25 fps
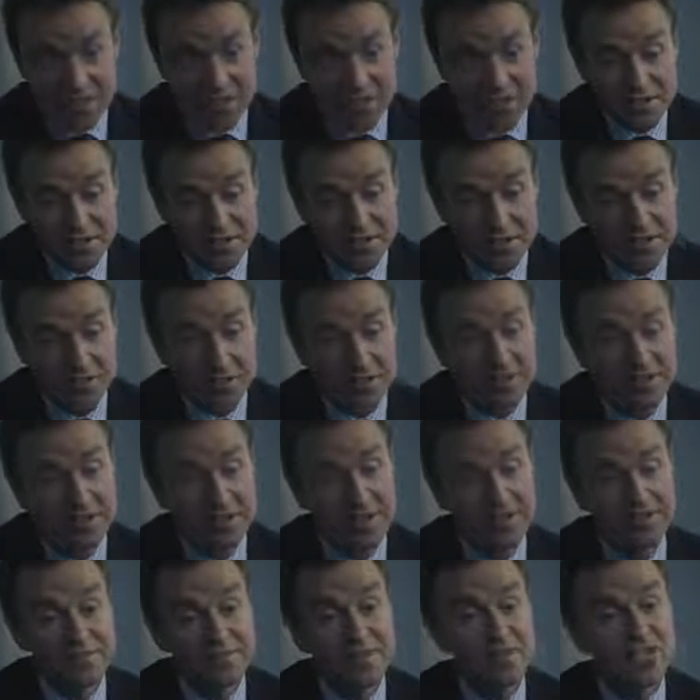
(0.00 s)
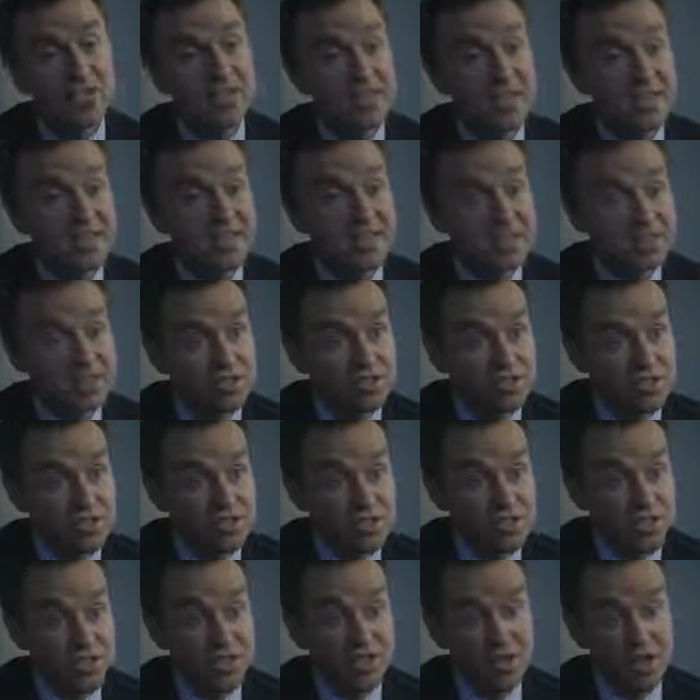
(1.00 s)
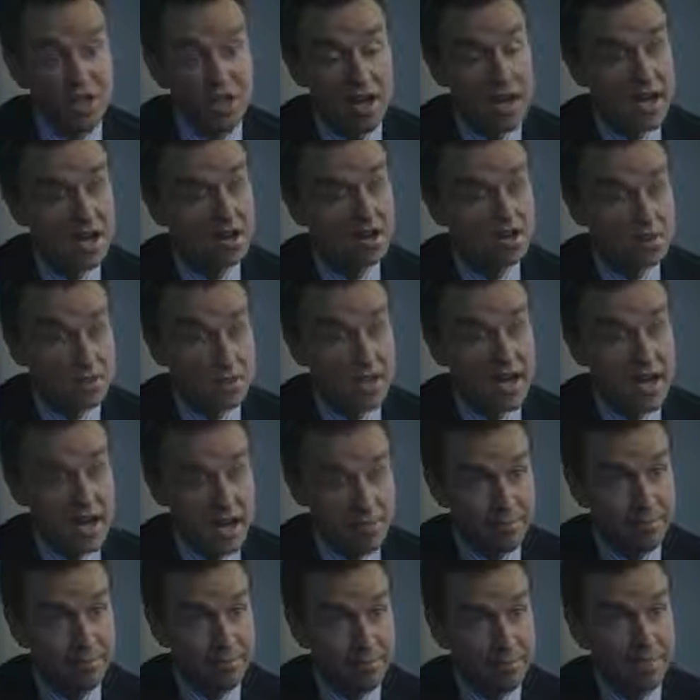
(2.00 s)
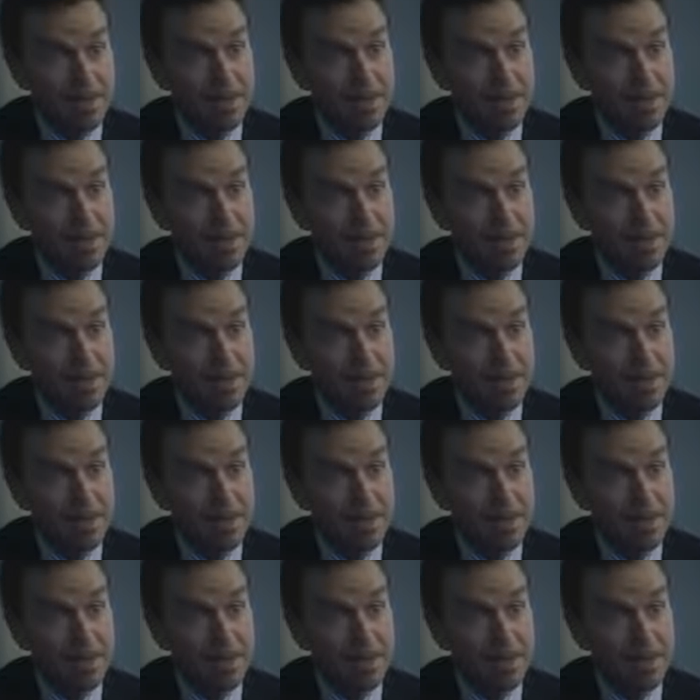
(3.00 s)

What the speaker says: years that we could have the genetic structure on tap